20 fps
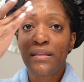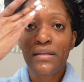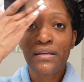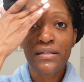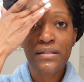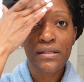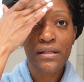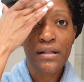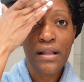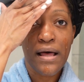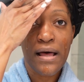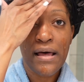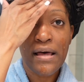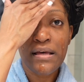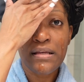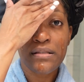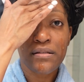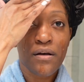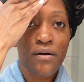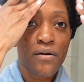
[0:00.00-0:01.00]
this
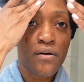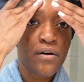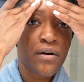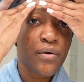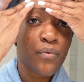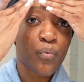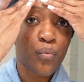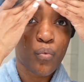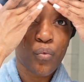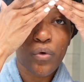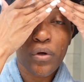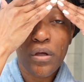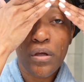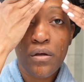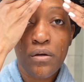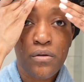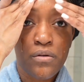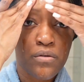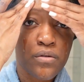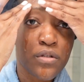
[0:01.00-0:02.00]
glides on
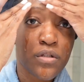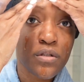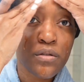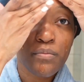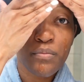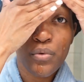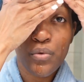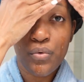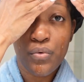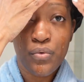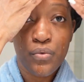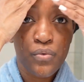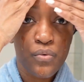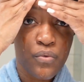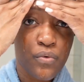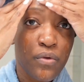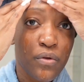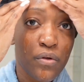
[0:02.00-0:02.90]
real smooth.